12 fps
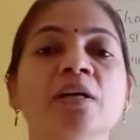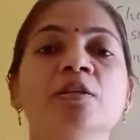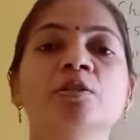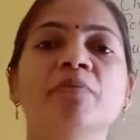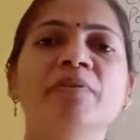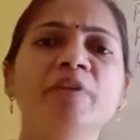
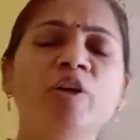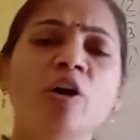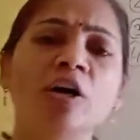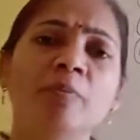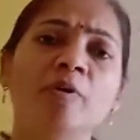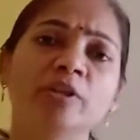So when we
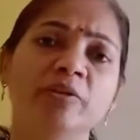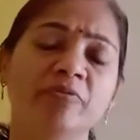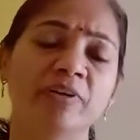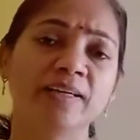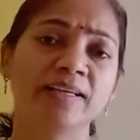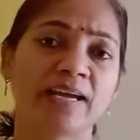talk about
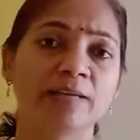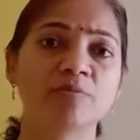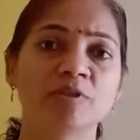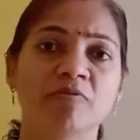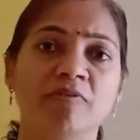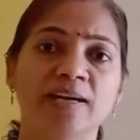different
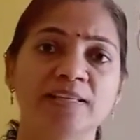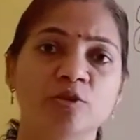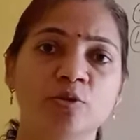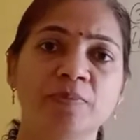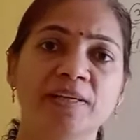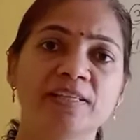types of
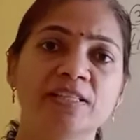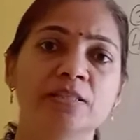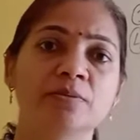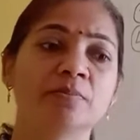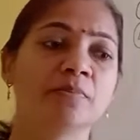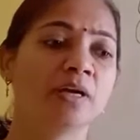
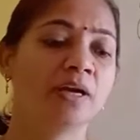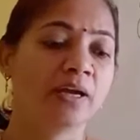isomerism,